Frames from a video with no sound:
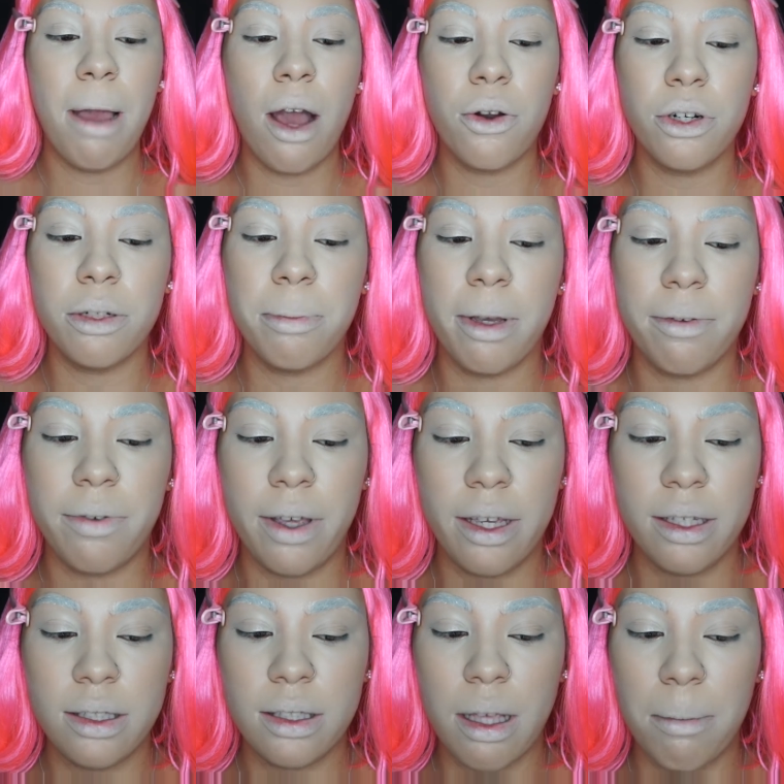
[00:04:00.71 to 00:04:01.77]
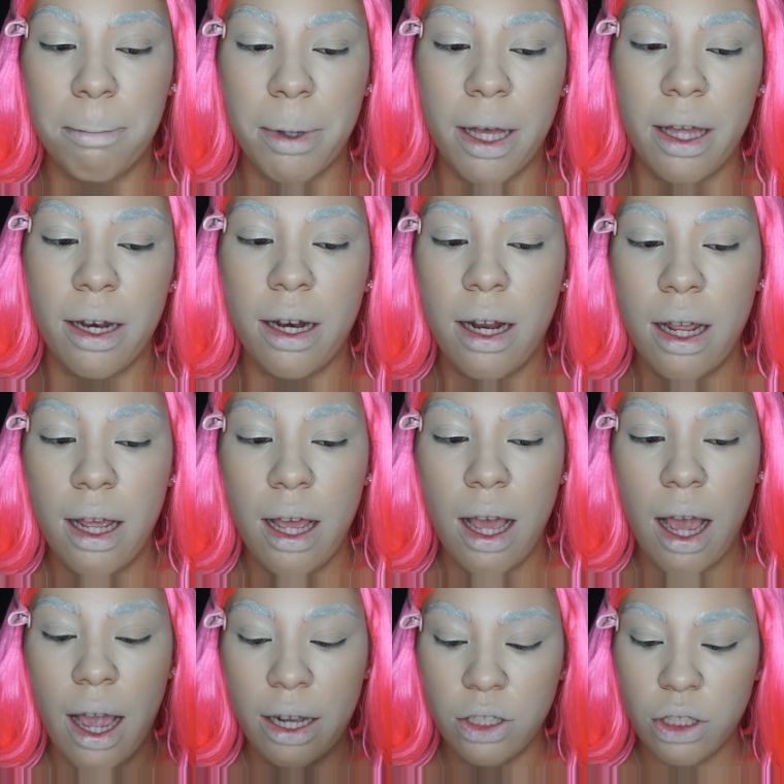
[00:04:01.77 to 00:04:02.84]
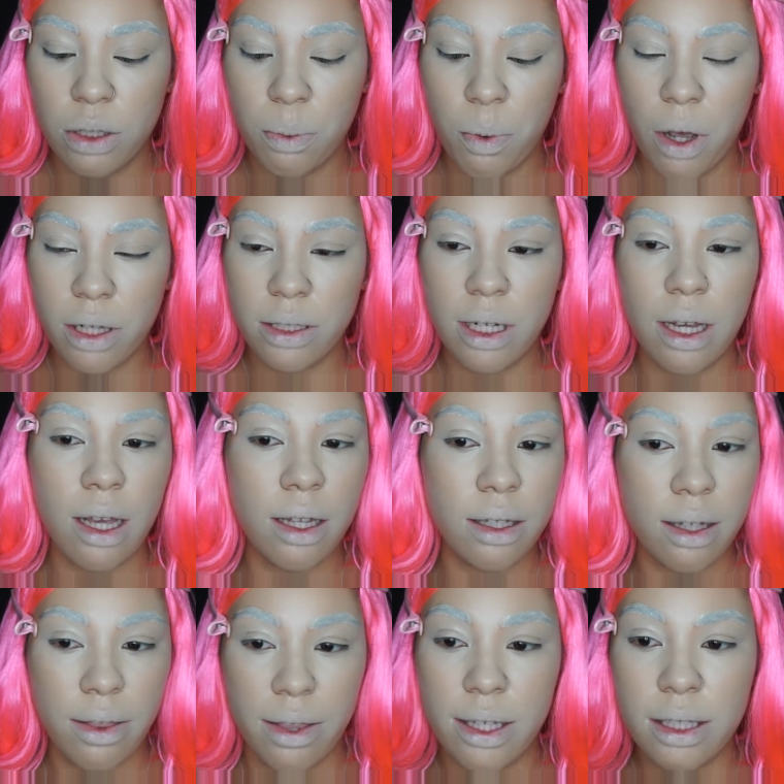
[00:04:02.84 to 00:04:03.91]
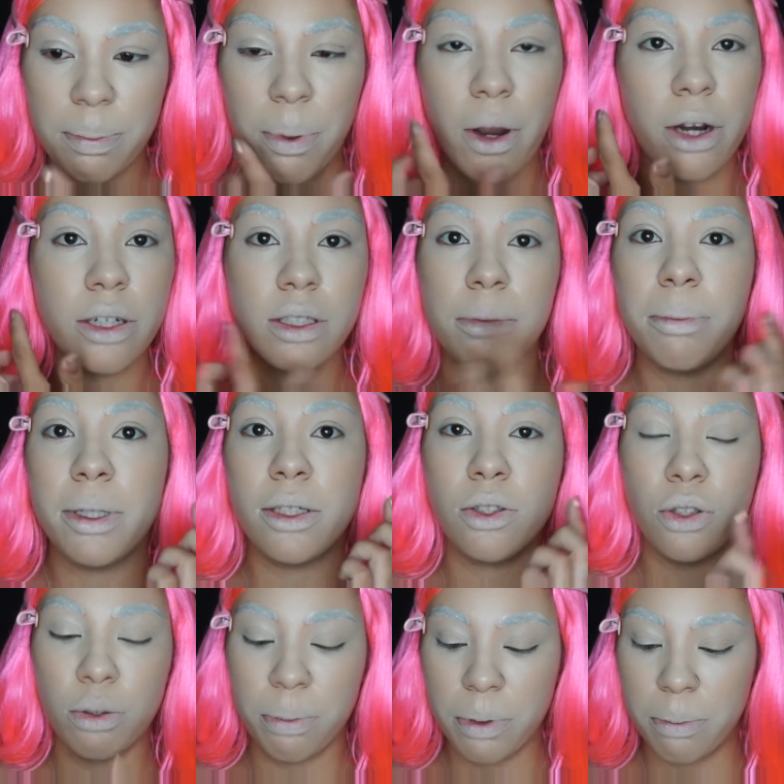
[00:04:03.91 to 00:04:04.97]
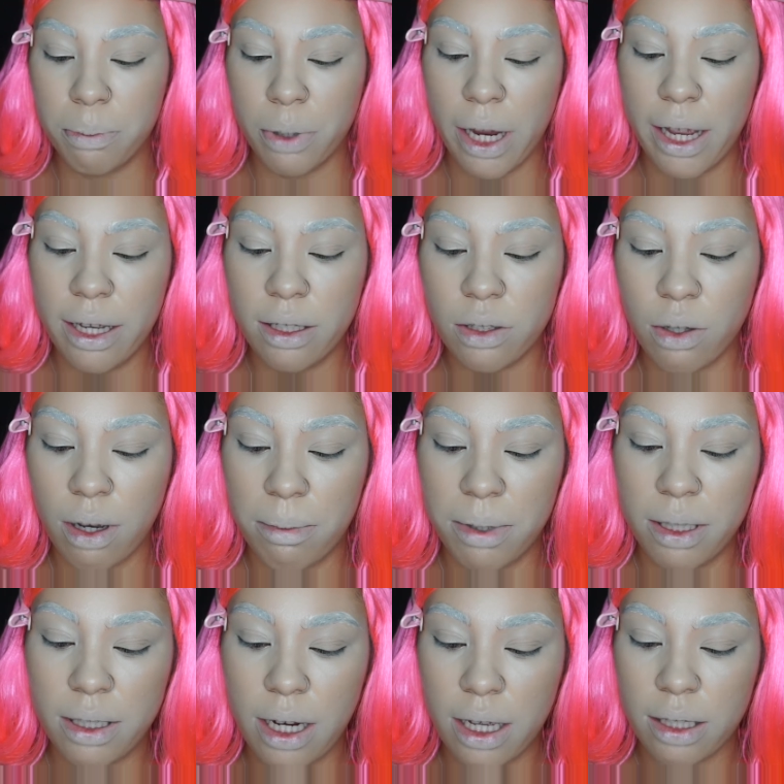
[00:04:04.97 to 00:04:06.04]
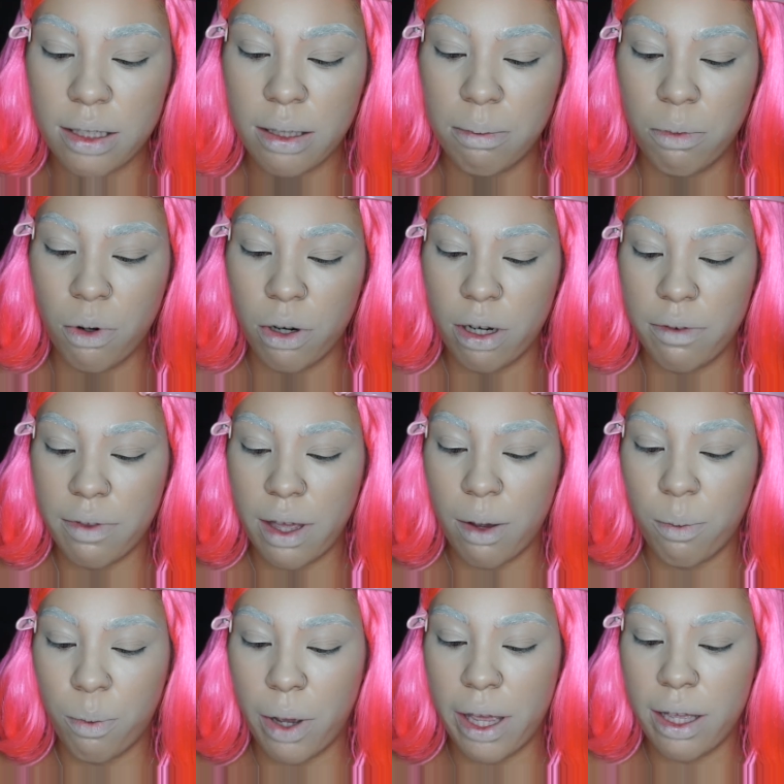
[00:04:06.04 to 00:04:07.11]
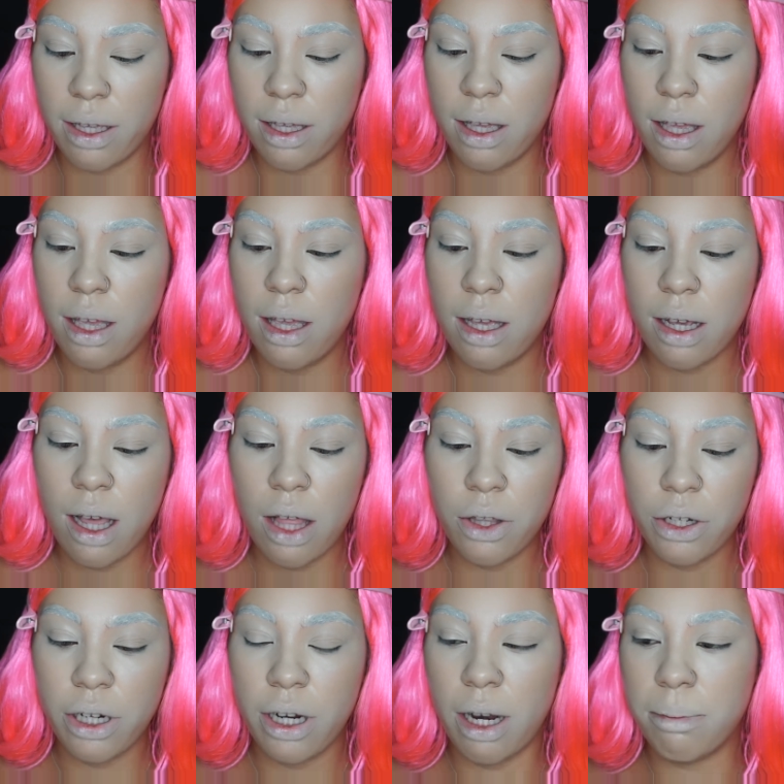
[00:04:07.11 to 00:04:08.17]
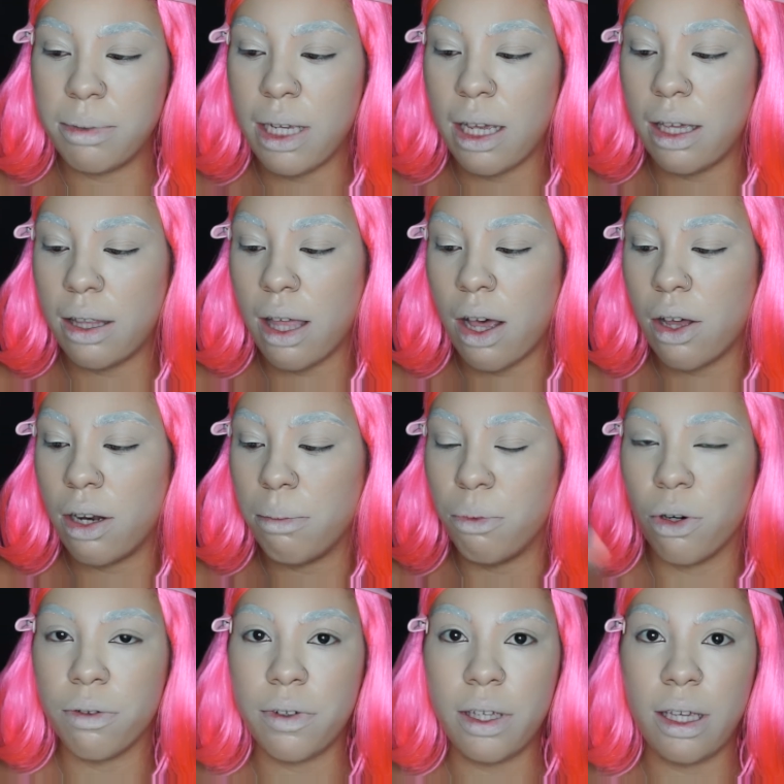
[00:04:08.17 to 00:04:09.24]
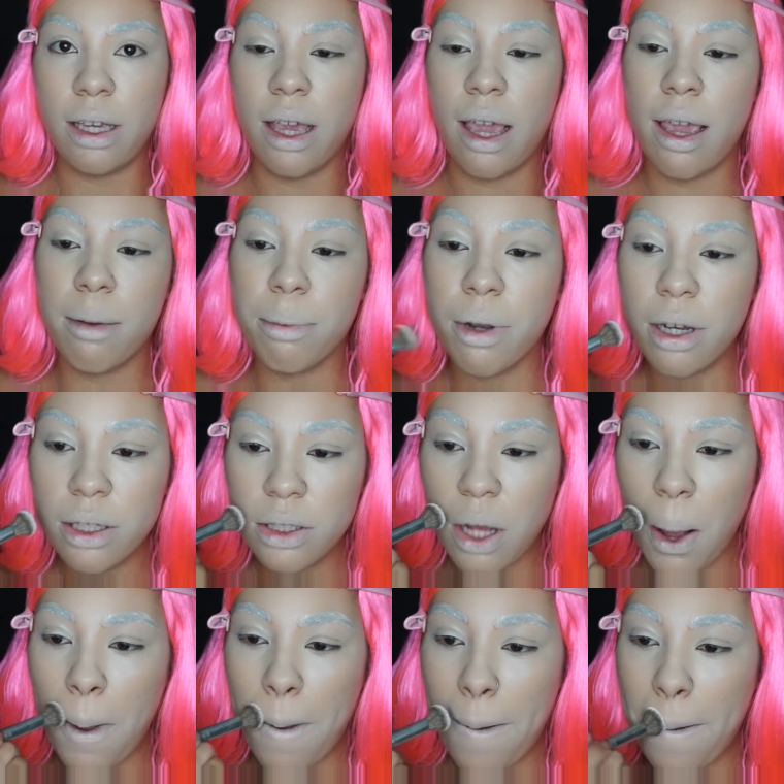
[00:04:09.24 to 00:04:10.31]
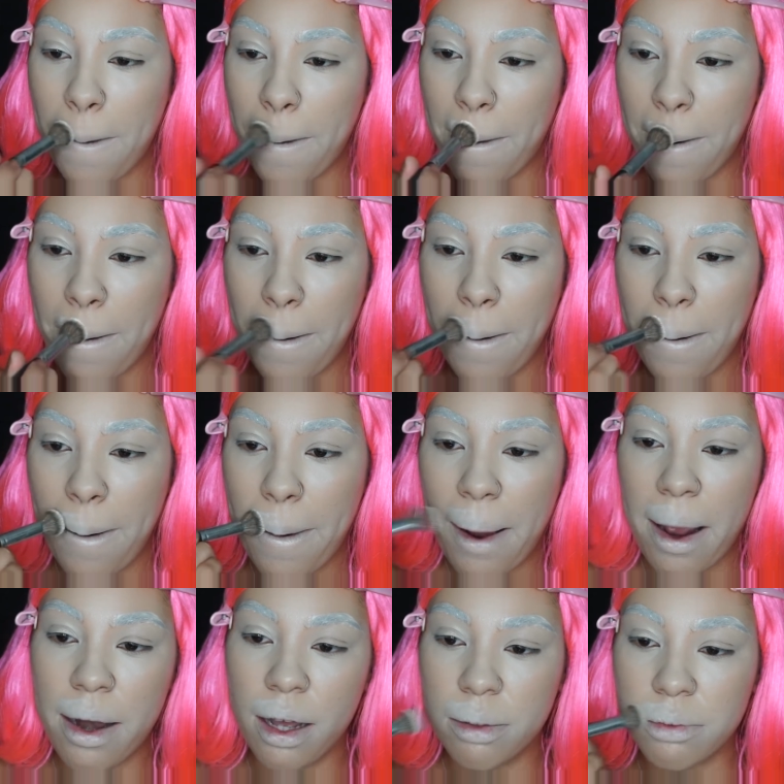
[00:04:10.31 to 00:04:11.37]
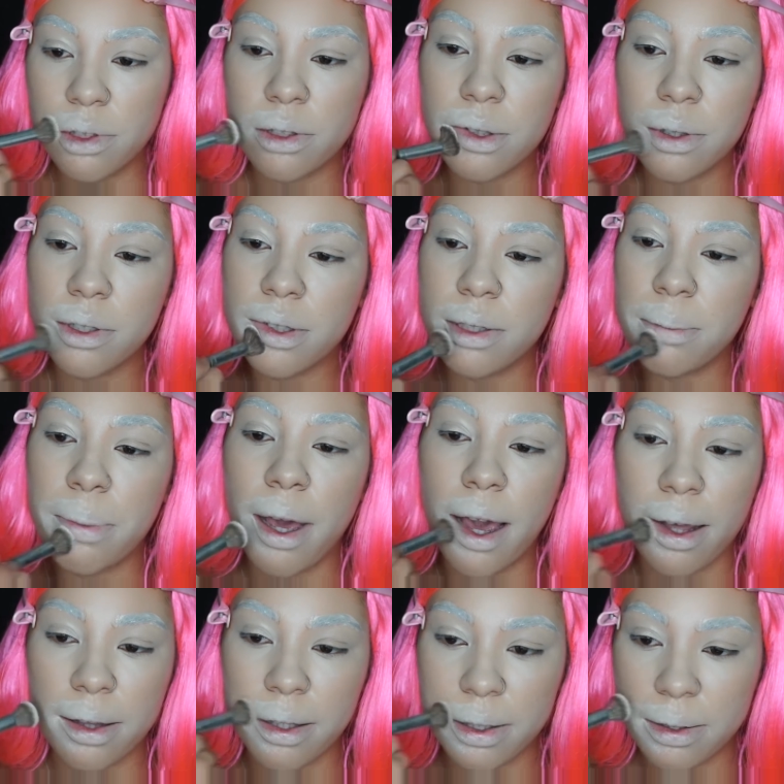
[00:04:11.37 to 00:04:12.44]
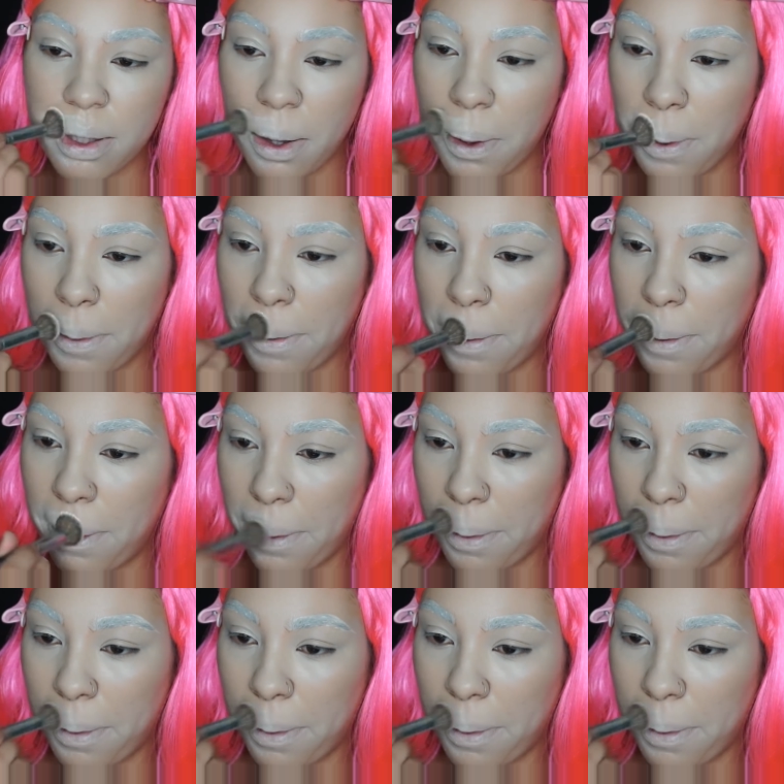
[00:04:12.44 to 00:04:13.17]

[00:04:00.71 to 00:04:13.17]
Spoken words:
powdered my face, but I just want this part to be super bright. So I'm going to take some more of that white color, and I'm taking that on a Morphe E8 brush. And I'm just going to pack this on.